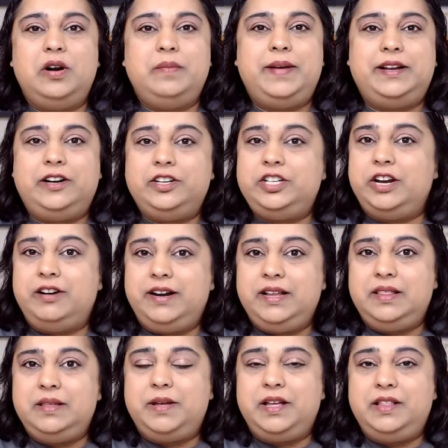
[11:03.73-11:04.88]
about our charity of the
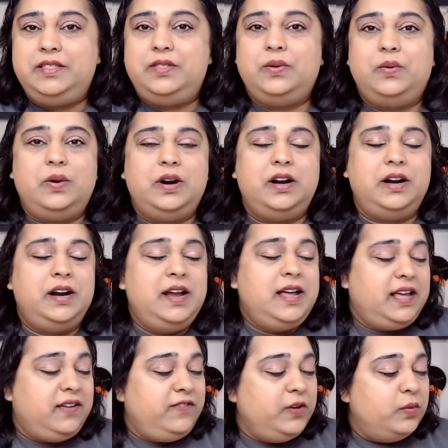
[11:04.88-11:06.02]
month, or
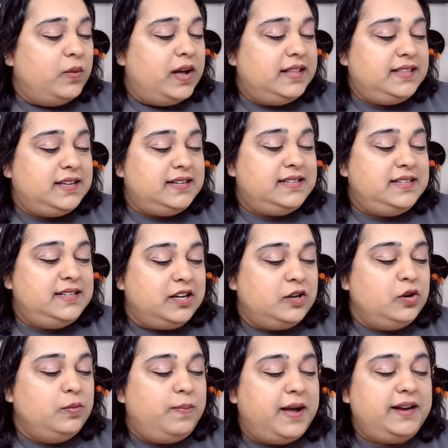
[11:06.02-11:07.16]
if you want the
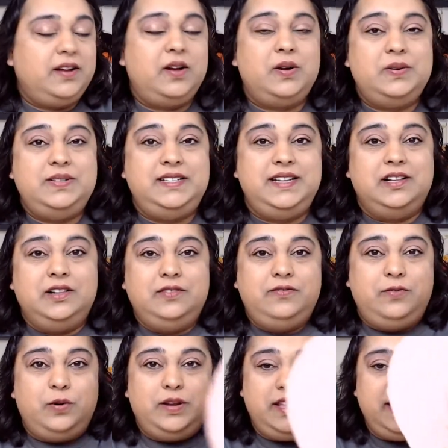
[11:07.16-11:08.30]
coupon code deal
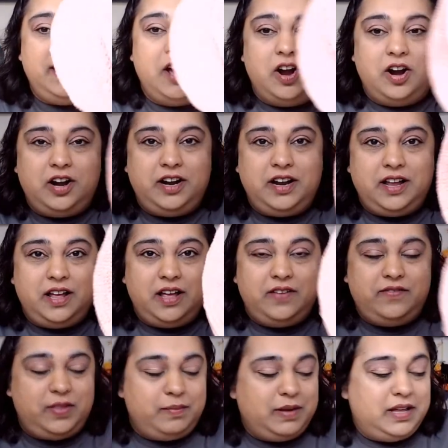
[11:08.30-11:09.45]
for the yarn
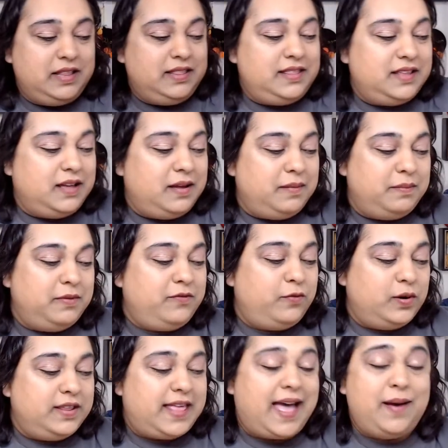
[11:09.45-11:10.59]
of the month
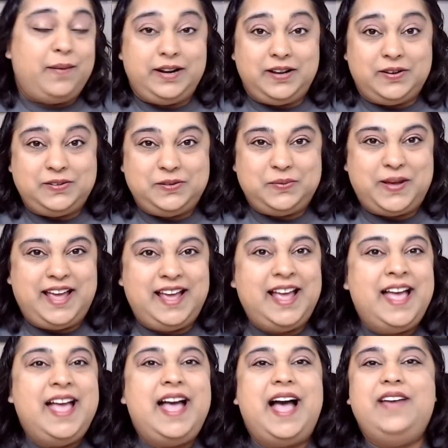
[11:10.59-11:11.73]
before that one goes away.
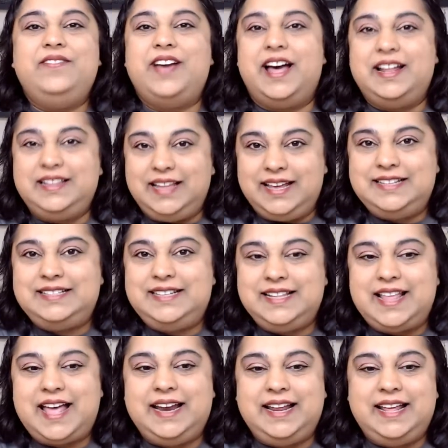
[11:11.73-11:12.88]
I've got links to
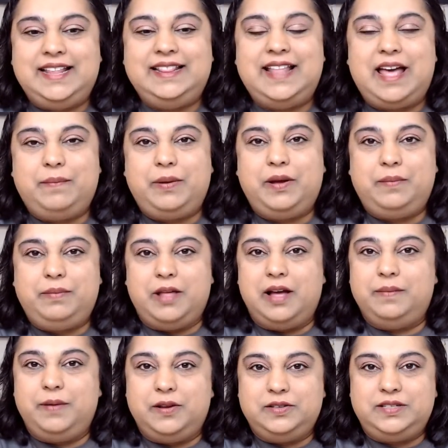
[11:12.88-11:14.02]
that in that blog
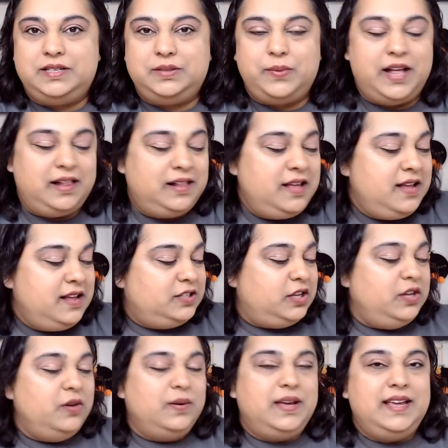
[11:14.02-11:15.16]
post as well. So
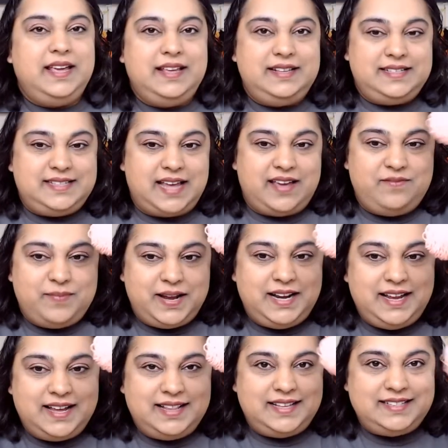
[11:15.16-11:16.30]
you can save
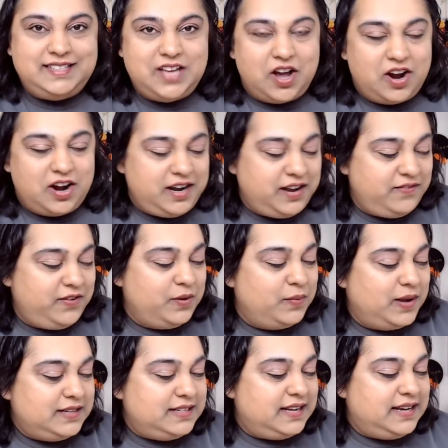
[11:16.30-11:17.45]
money on this yarn if you
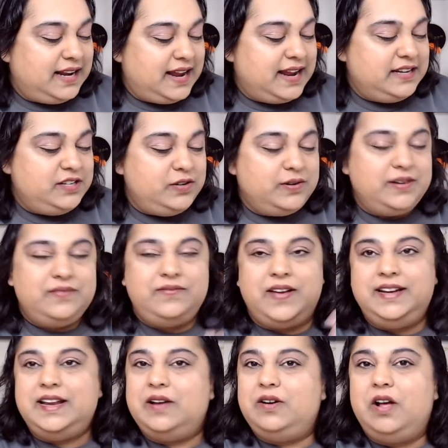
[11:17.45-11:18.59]
want it, and you can
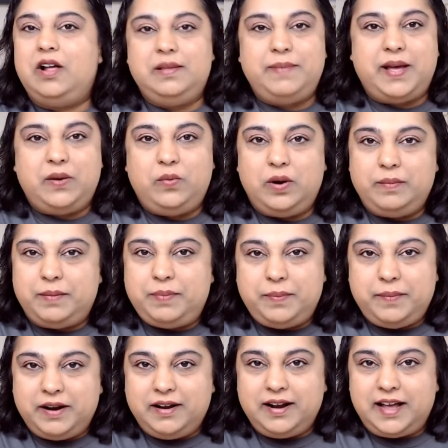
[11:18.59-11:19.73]
find out all about Warm Up
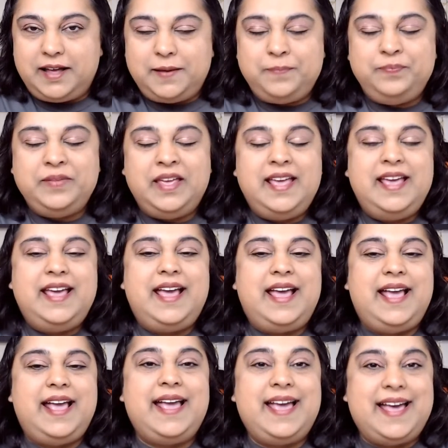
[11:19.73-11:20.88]
America.
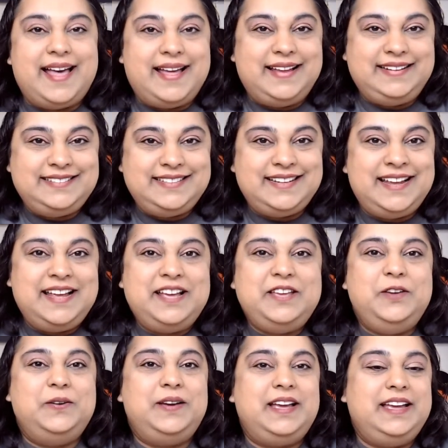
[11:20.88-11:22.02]
And
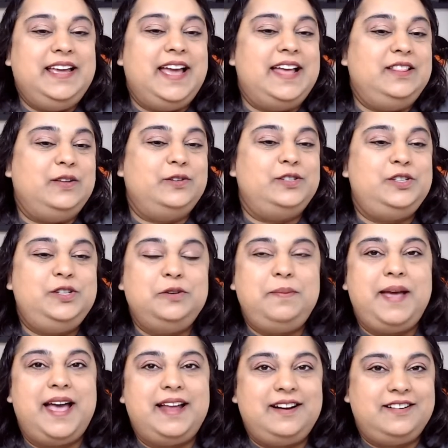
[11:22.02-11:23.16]
you can get those 2
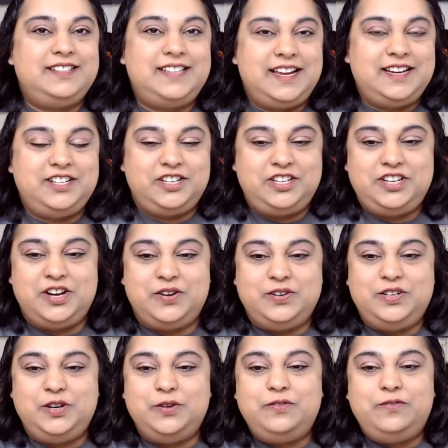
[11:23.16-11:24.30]
patterns I just showed
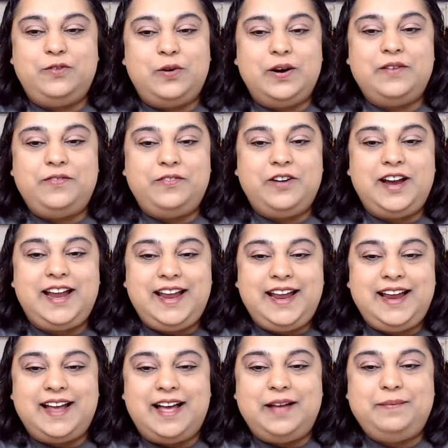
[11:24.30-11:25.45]
you for
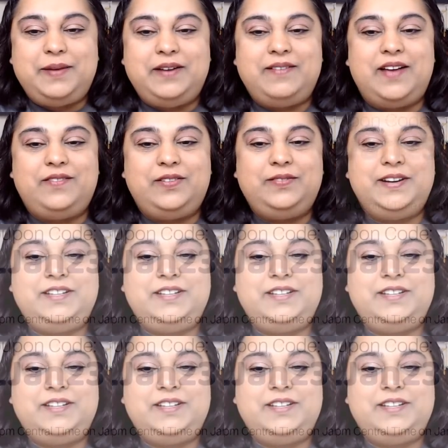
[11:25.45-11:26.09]
free on my Ravelry